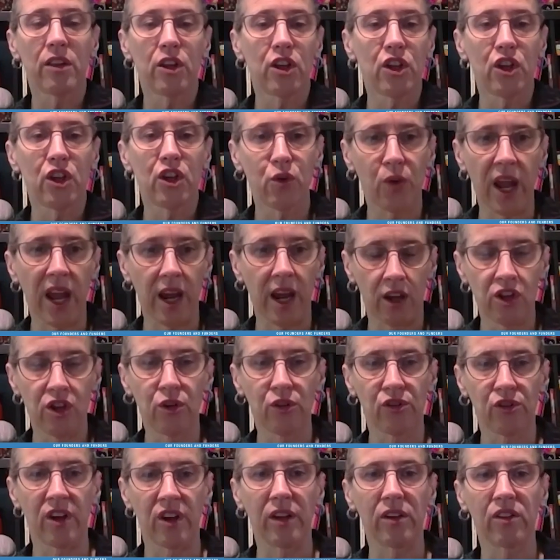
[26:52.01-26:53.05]
You can't
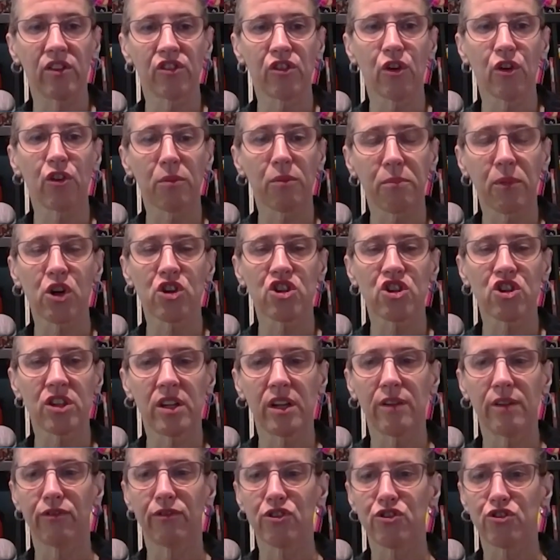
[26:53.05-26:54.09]
use it. And so the merchant
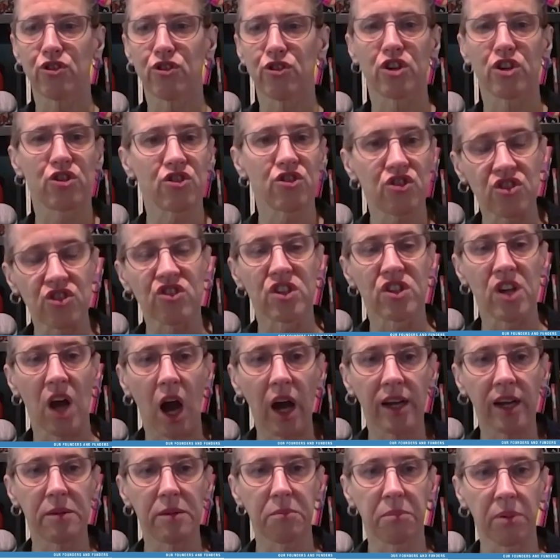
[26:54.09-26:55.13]
infrastructure is just
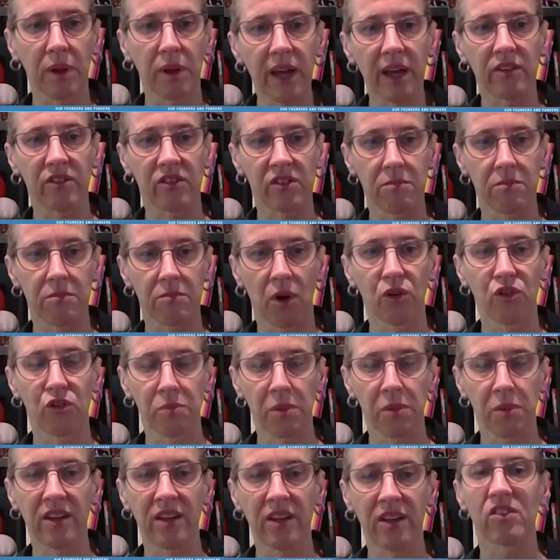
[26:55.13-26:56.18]
not in place in most
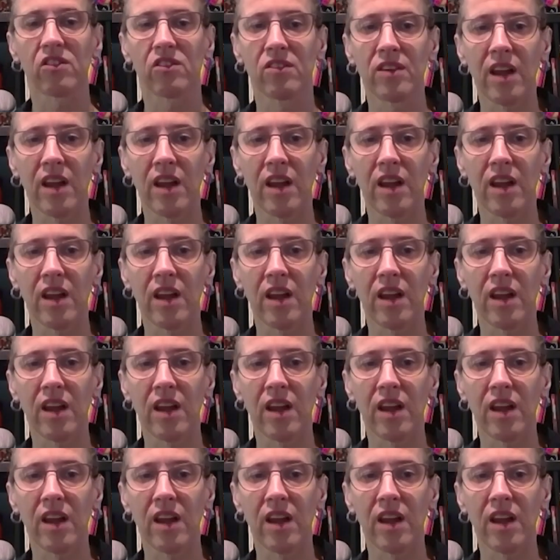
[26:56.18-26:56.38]
places.